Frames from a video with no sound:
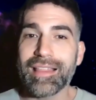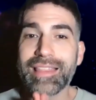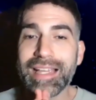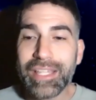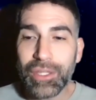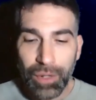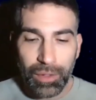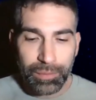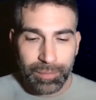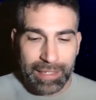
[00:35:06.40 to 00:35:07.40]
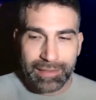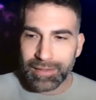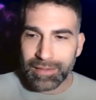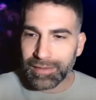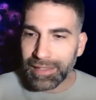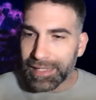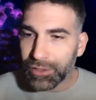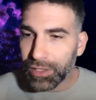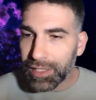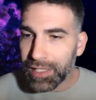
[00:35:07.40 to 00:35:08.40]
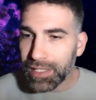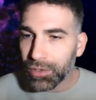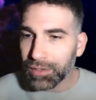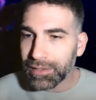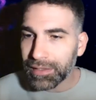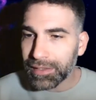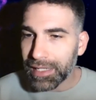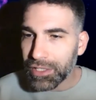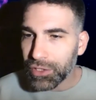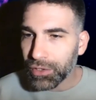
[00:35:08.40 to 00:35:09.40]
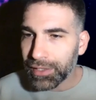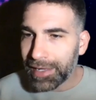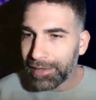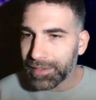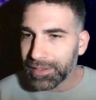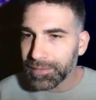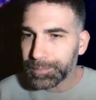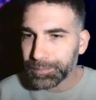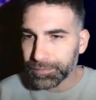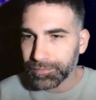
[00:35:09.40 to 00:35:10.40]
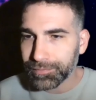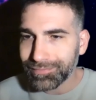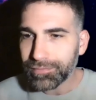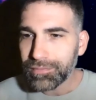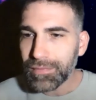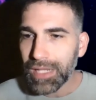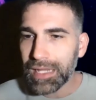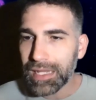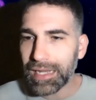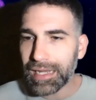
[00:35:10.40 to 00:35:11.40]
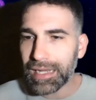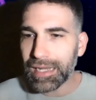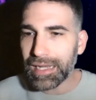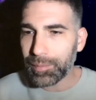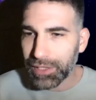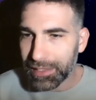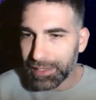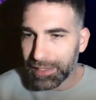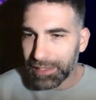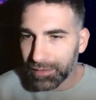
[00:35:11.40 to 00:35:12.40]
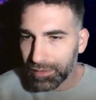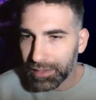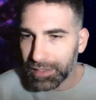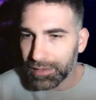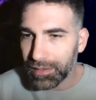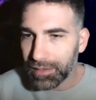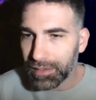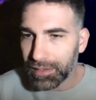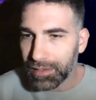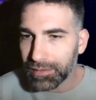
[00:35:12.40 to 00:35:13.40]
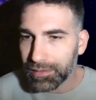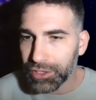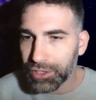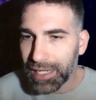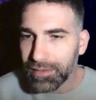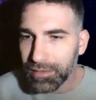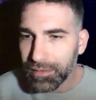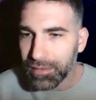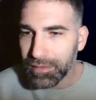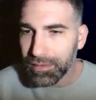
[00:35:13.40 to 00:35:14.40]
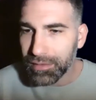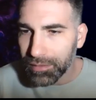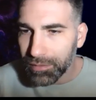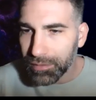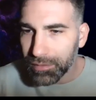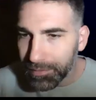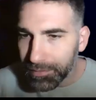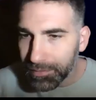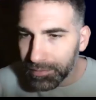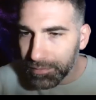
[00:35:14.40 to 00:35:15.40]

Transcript: Thank you. Oh, and the link to the Discord, in case you don't have it, I put it in on the chat. Wait.